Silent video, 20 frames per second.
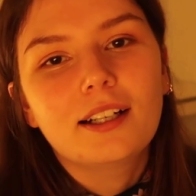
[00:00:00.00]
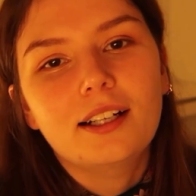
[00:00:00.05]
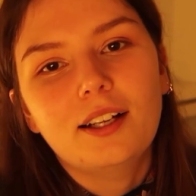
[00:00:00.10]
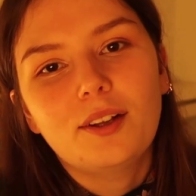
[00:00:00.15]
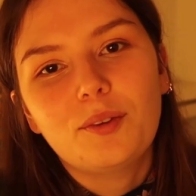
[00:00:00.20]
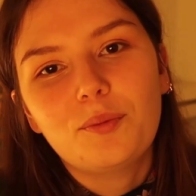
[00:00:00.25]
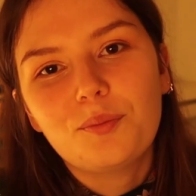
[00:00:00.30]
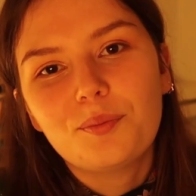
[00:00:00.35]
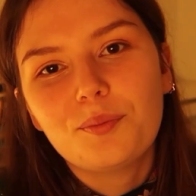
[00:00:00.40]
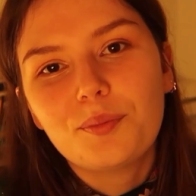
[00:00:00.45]

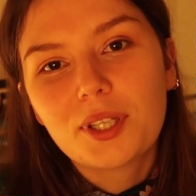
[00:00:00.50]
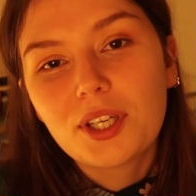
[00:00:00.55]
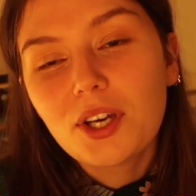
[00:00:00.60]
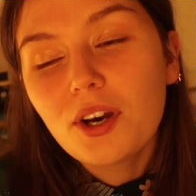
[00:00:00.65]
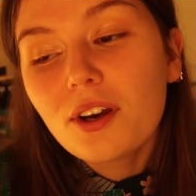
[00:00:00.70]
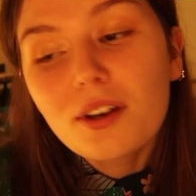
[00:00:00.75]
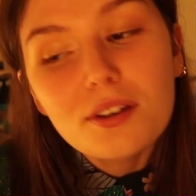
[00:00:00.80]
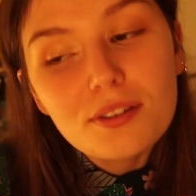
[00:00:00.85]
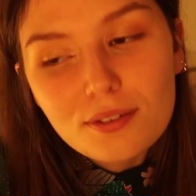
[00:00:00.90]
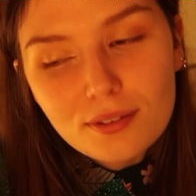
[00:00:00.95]
Um,
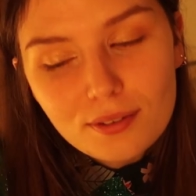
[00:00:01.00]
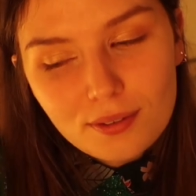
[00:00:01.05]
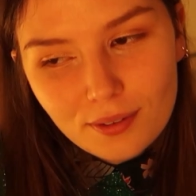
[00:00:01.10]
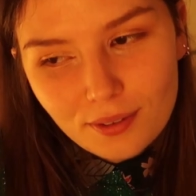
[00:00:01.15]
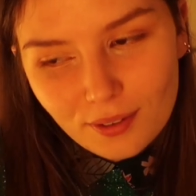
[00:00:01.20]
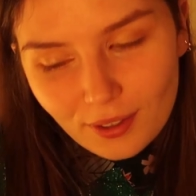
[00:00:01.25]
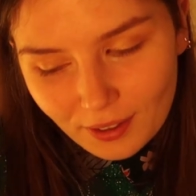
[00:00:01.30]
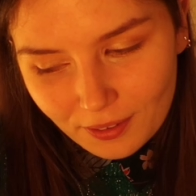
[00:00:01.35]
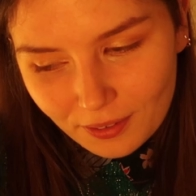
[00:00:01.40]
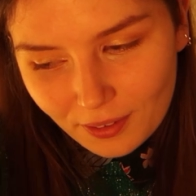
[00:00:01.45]
because,
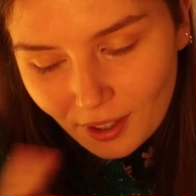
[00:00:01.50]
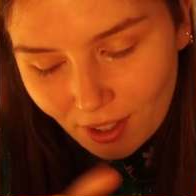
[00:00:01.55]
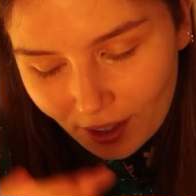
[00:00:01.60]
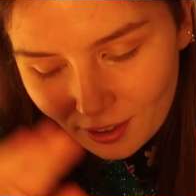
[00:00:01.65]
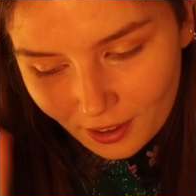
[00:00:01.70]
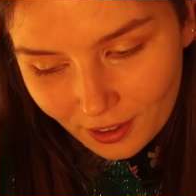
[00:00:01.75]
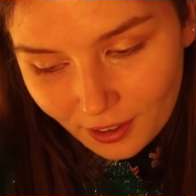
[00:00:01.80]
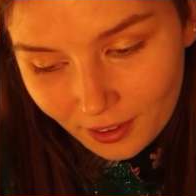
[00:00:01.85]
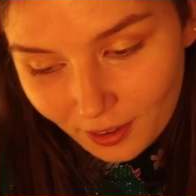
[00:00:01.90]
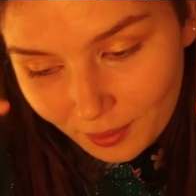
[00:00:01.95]
and,
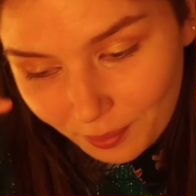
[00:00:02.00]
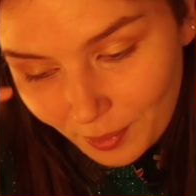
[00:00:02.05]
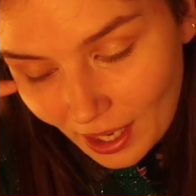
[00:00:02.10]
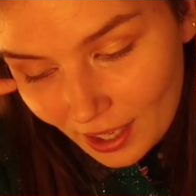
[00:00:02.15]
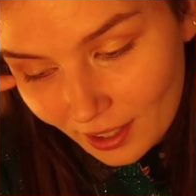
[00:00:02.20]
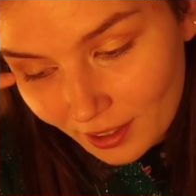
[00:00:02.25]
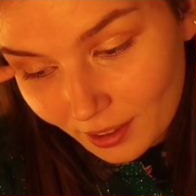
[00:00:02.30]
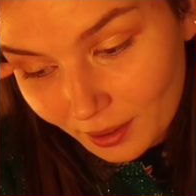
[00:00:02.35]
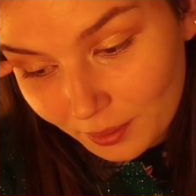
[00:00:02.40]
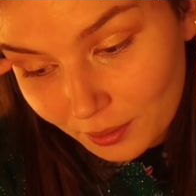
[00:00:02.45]
oh
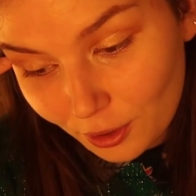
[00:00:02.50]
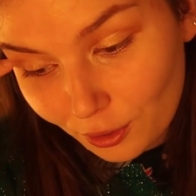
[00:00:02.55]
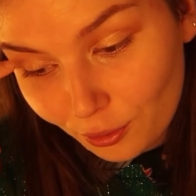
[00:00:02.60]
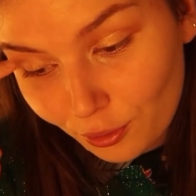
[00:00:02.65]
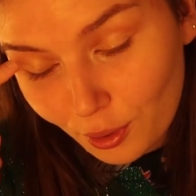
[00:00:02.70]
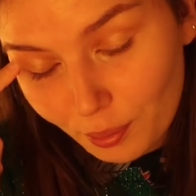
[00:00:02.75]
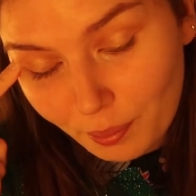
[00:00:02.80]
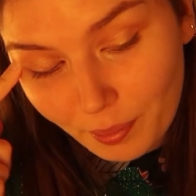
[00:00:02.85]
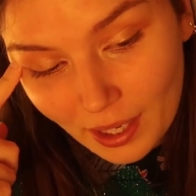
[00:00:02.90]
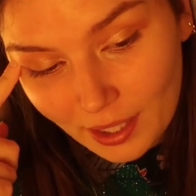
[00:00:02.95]
man, I just
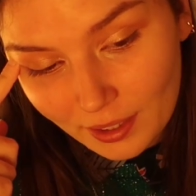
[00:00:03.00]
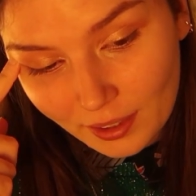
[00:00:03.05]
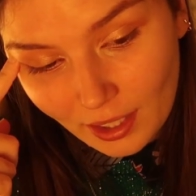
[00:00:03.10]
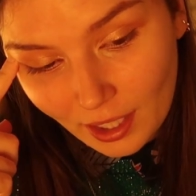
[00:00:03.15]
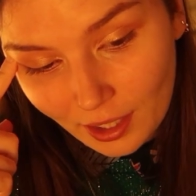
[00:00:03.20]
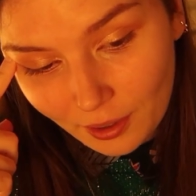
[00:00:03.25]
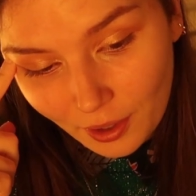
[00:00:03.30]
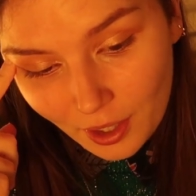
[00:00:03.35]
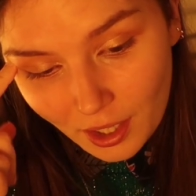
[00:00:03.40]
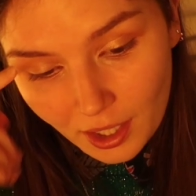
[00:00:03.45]
feel bad
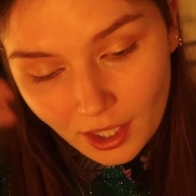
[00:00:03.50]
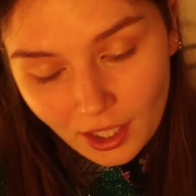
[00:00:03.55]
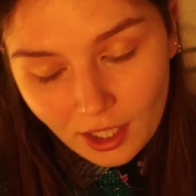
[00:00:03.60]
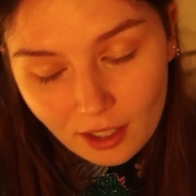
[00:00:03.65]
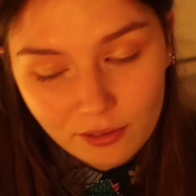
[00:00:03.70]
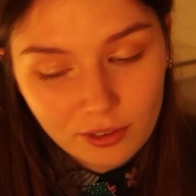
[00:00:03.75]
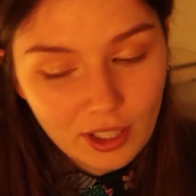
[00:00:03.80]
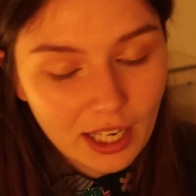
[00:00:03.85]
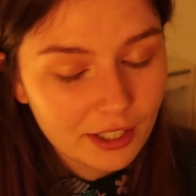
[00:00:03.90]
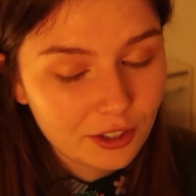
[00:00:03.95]
now.
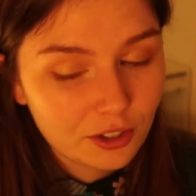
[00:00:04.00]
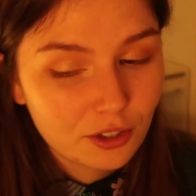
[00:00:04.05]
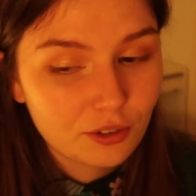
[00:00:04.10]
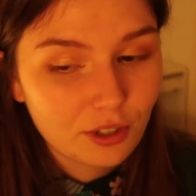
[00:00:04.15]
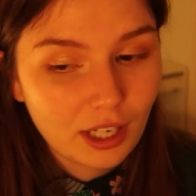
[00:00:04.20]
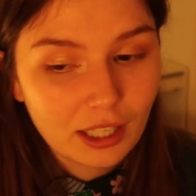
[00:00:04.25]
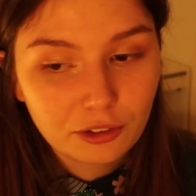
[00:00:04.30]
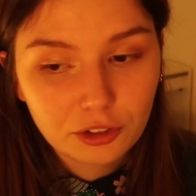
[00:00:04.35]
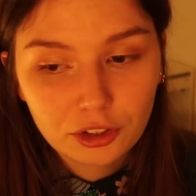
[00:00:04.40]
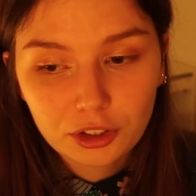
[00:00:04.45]
If Lex
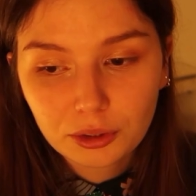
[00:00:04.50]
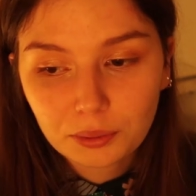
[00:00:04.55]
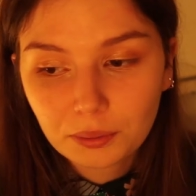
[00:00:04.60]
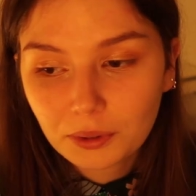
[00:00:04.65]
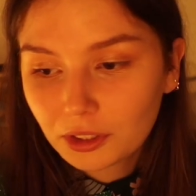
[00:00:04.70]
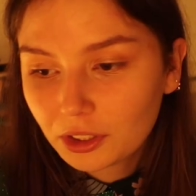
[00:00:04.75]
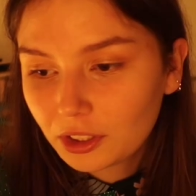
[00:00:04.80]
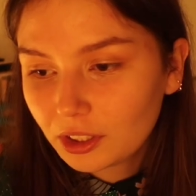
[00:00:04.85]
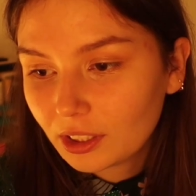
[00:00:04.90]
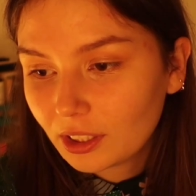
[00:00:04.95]
Croucher is
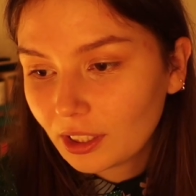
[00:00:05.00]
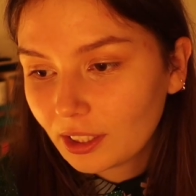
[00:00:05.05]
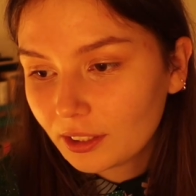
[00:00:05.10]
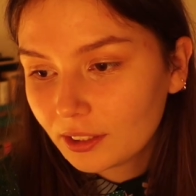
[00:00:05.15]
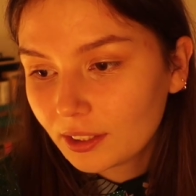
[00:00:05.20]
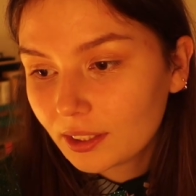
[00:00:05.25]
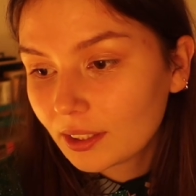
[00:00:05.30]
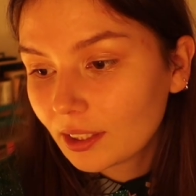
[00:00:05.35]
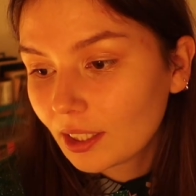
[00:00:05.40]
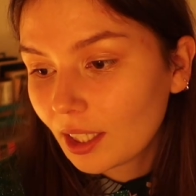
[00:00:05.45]
watching
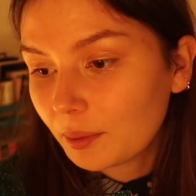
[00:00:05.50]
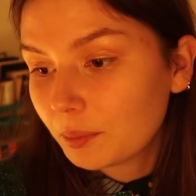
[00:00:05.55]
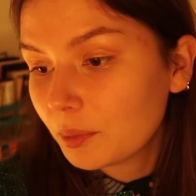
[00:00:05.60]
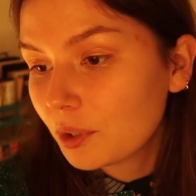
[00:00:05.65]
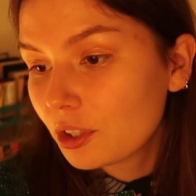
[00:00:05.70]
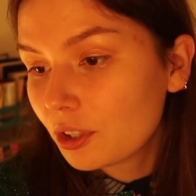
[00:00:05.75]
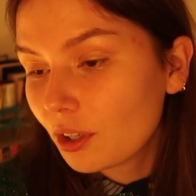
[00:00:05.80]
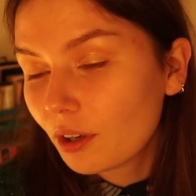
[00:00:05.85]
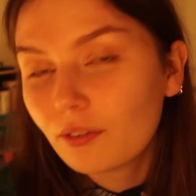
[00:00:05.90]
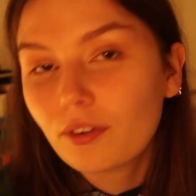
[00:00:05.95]
this, I'm
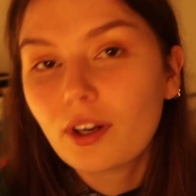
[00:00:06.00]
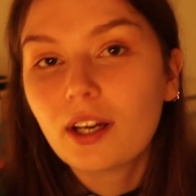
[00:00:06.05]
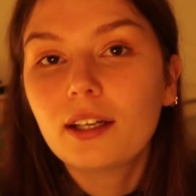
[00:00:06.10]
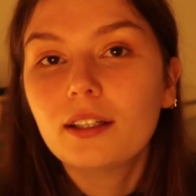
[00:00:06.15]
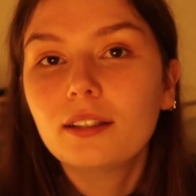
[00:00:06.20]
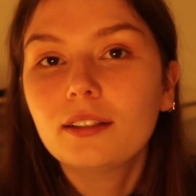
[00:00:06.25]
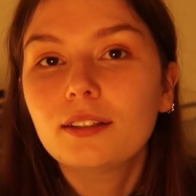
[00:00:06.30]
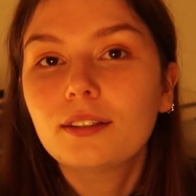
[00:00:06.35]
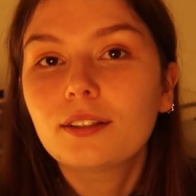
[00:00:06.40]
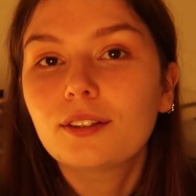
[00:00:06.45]

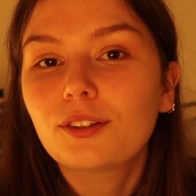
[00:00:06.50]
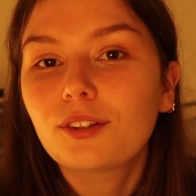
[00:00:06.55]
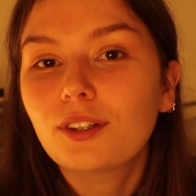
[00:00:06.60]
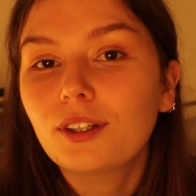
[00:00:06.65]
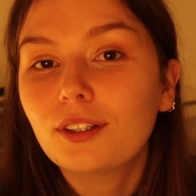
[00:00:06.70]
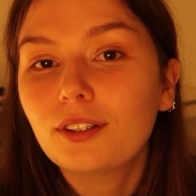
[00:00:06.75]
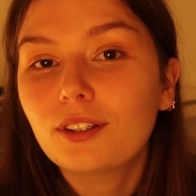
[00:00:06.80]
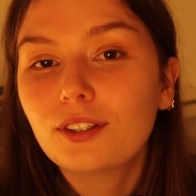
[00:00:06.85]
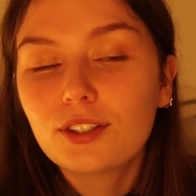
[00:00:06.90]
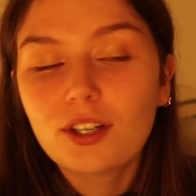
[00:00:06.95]
sorry
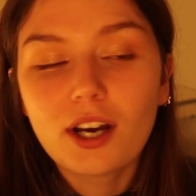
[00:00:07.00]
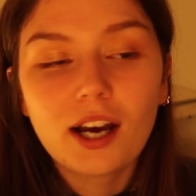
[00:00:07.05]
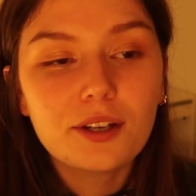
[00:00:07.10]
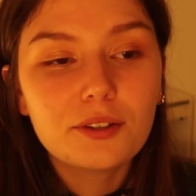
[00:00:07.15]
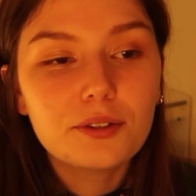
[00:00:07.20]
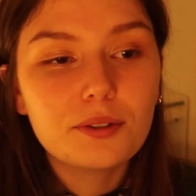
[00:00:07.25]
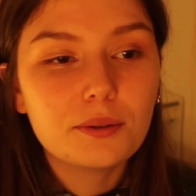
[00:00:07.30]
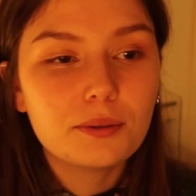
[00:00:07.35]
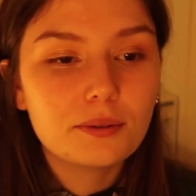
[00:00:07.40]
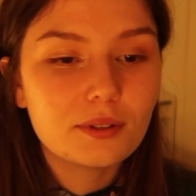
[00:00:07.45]
that the
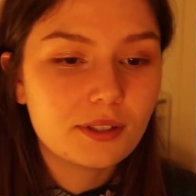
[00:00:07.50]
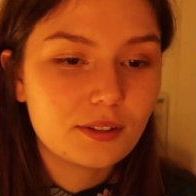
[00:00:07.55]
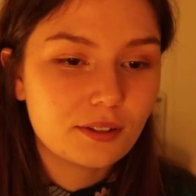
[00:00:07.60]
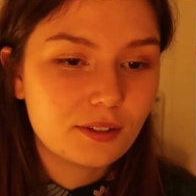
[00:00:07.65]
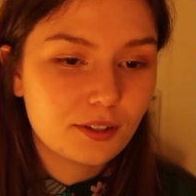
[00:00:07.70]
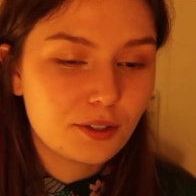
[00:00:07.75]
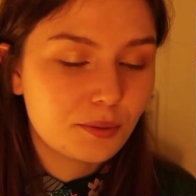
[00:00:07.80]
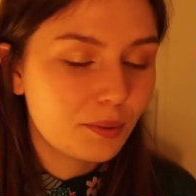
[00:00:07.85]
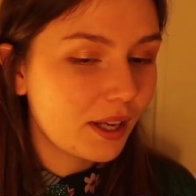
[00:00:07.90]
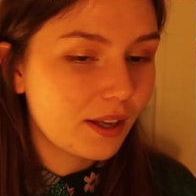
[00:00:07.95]
title
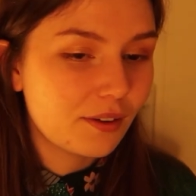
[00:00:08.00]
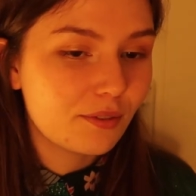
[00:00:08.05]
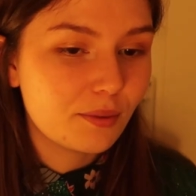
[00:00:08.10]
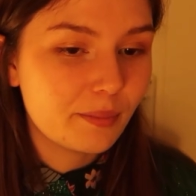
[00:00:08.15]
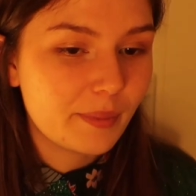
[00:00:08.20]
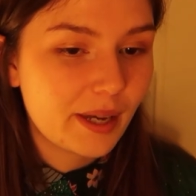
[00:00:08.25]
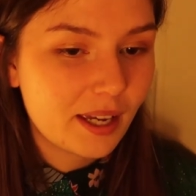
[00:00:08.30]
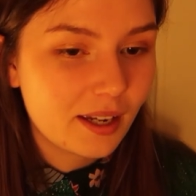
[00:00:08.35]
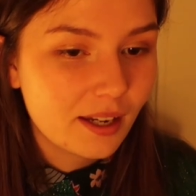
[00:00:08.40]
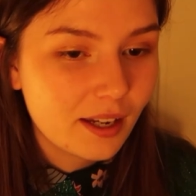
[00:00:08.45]
doesn't swing it for
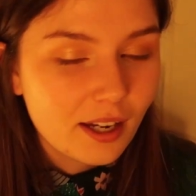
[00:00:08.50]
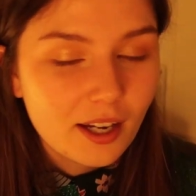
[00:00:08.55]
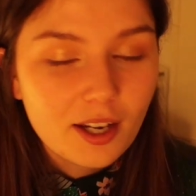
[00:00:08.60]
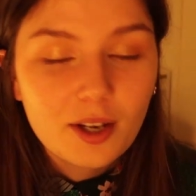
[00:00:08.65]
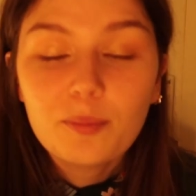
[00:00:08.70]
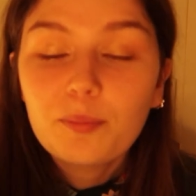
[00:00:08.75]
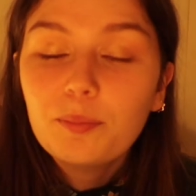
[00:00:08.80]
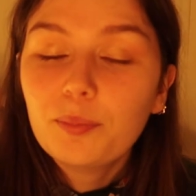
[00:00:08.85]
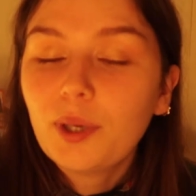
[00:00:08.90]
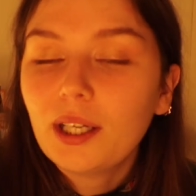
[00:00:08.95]
me,
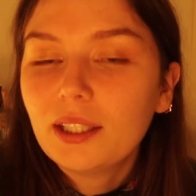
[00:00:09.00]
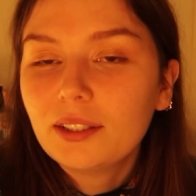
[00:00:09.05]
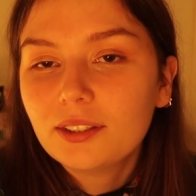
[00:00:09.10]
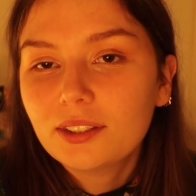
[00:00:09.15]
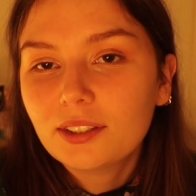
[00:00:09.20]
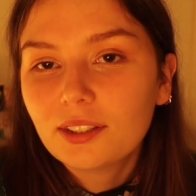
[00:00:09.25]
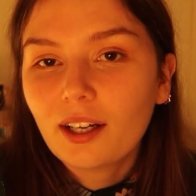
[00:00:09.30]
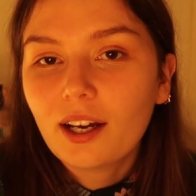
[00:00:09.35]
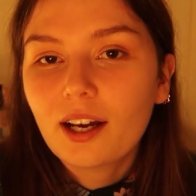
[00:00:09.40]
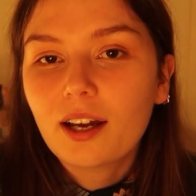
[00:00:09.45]

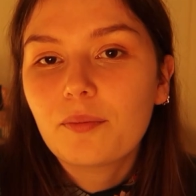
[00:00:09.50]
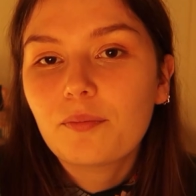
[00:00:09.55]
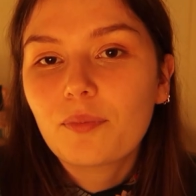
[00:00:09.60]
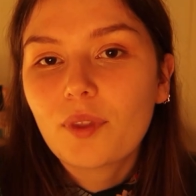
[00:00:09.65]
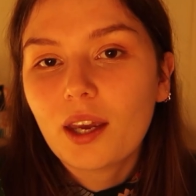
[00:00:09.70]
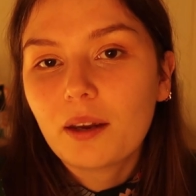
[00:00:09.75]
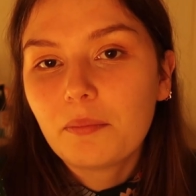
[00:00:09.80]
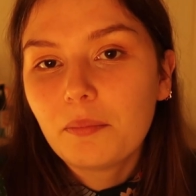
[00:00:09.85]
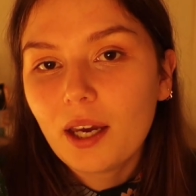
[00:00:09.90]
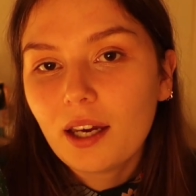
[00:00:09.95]
but um,
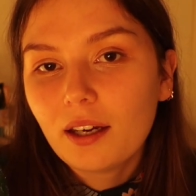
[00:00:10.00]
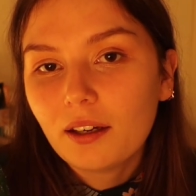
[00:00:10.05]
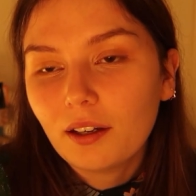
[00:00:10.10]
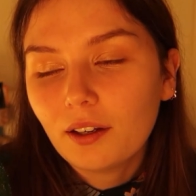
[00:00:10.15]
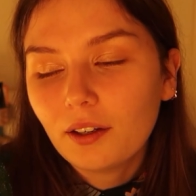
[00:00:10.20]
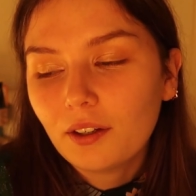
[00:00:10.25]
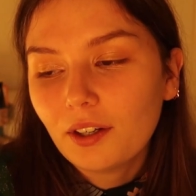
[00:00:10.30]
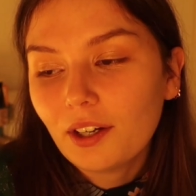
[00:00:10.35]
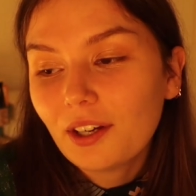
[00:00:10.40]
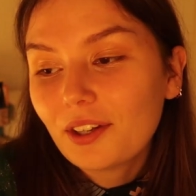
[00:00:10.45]
I met
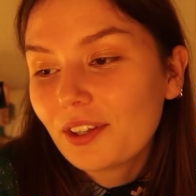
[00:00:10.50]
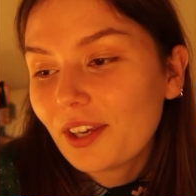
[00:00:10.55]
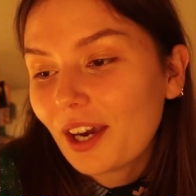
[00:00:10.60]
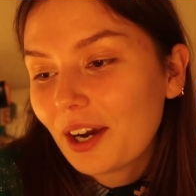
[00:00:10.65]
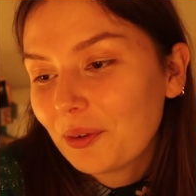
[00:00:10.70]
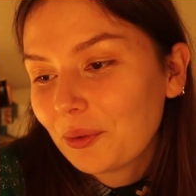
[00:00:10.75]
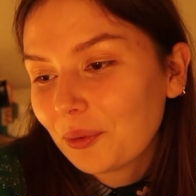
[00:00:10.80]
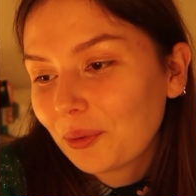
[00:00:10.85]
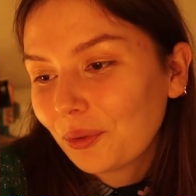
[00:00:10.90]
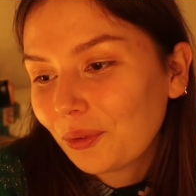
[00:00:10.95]
her at
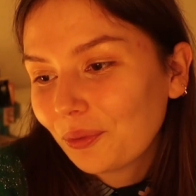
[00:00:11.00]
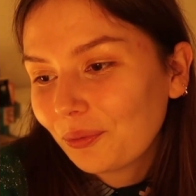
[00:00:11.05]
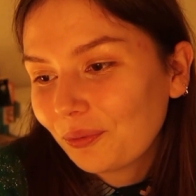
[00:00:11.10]
YALC